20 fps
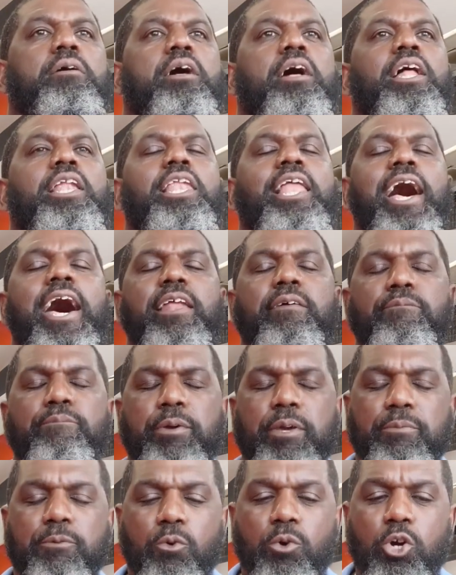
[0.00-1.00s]
A lot of
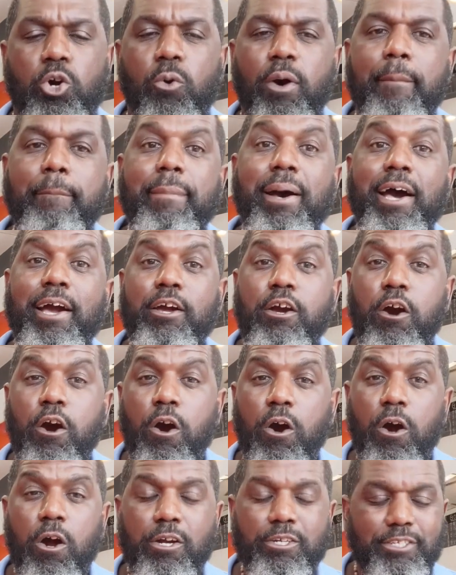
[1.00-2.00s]
people will go out and buy
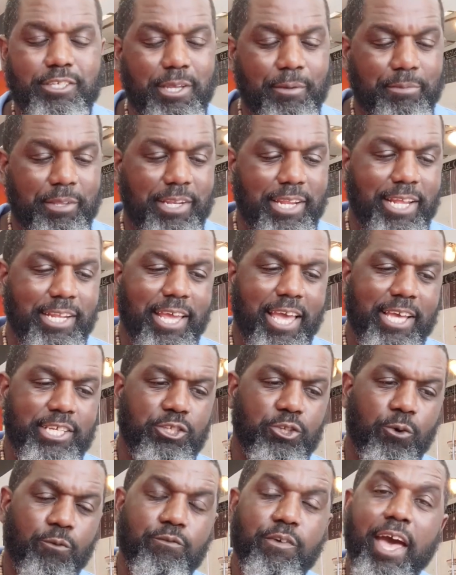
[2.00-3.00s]
cars, something that
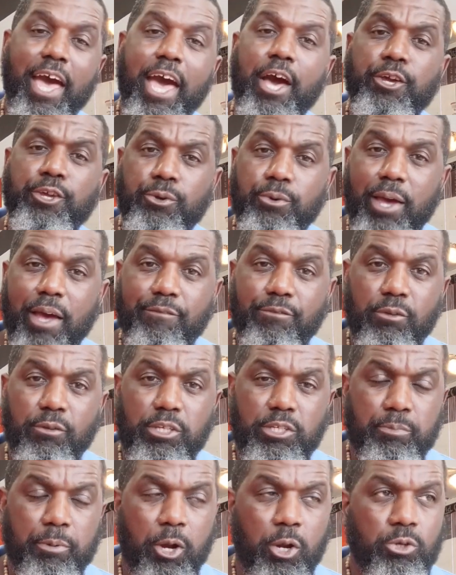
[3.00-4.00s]
has no value after
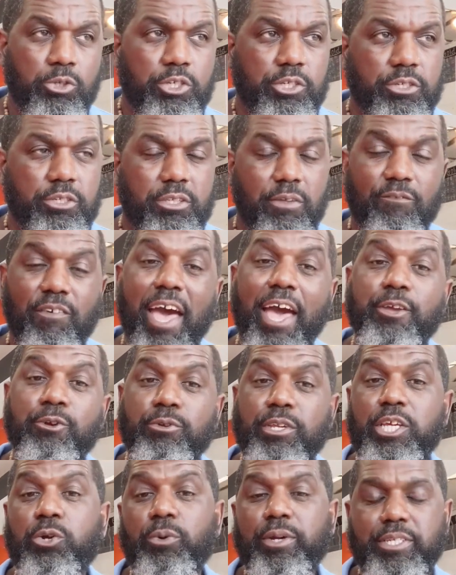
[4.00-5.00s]
it's purchased. The value
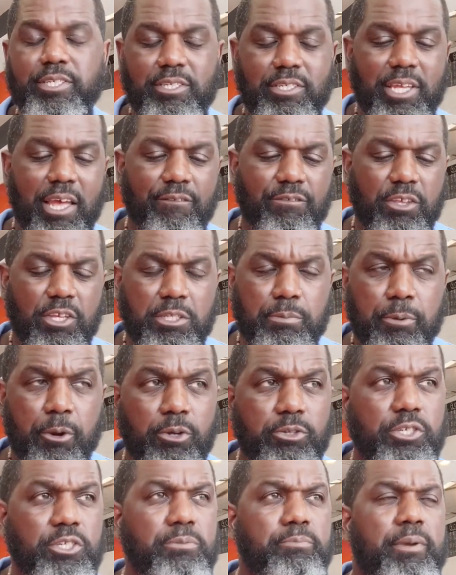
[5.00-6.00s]
decreases after it's
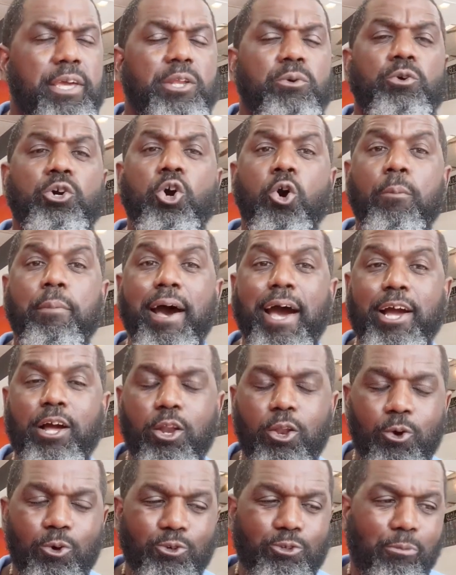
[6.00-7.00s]
purchased. Many will go buy
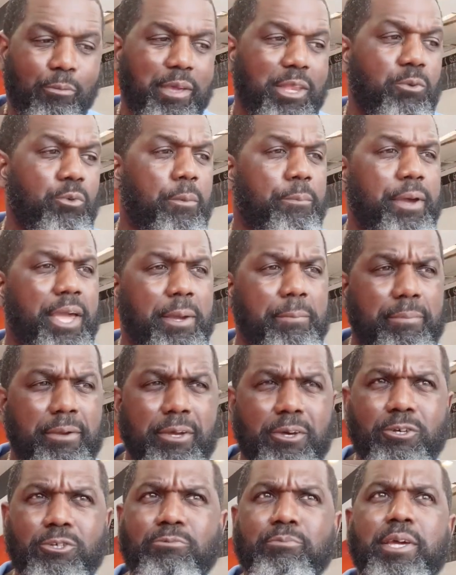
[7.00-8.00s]
clothes. Many will pay
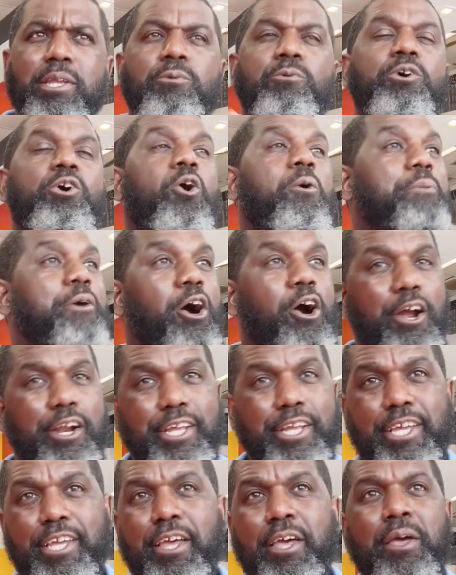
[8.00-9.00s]
bills. Many will go
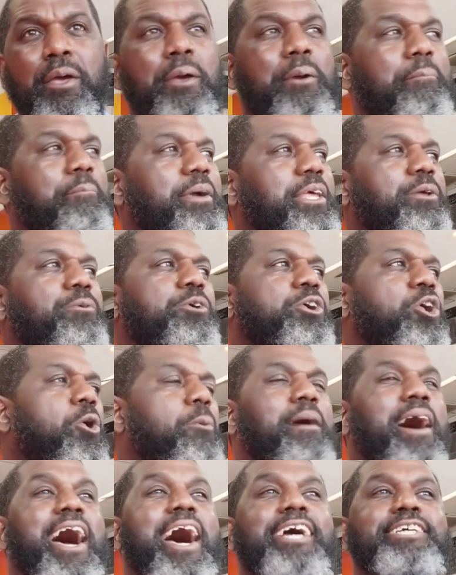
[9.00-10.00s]
party. Many will
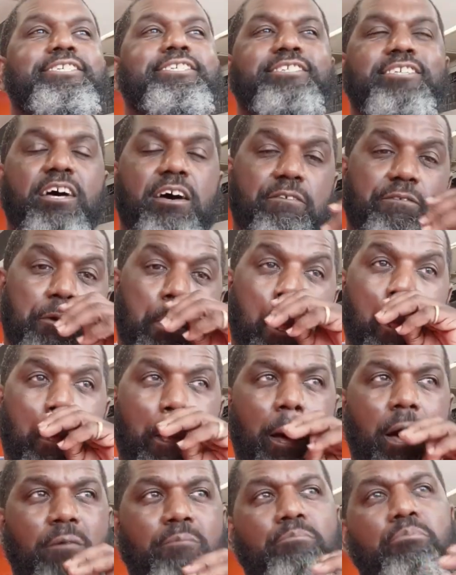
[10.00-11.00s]
go buy stuff,
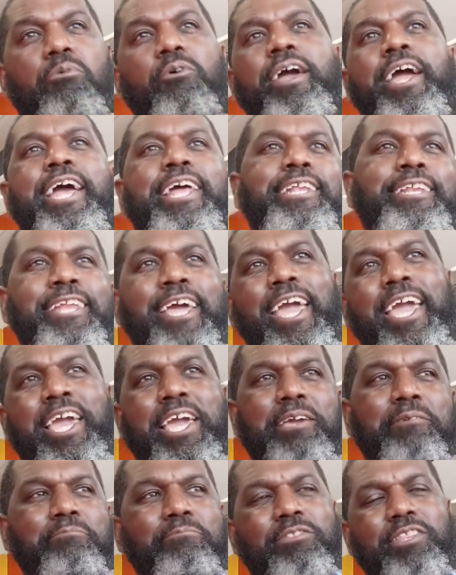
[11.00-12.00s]
a brand
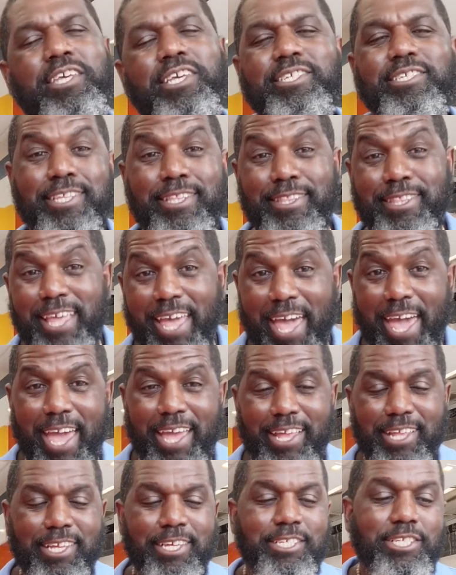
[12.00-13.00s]
name, this and
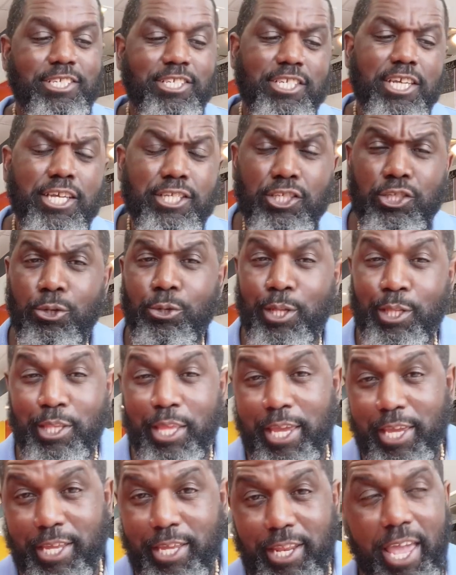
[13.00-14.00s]
that, just so that
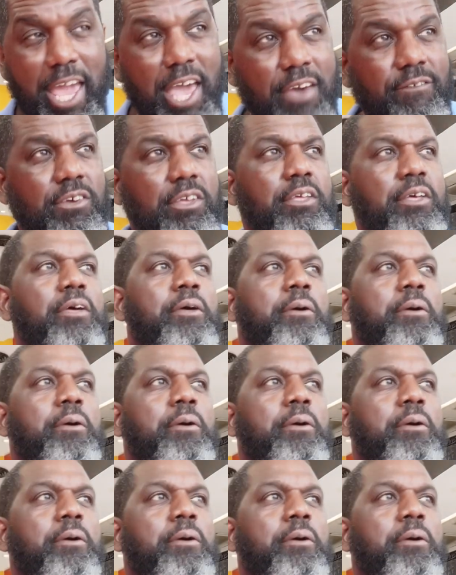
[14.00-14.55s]
they can have it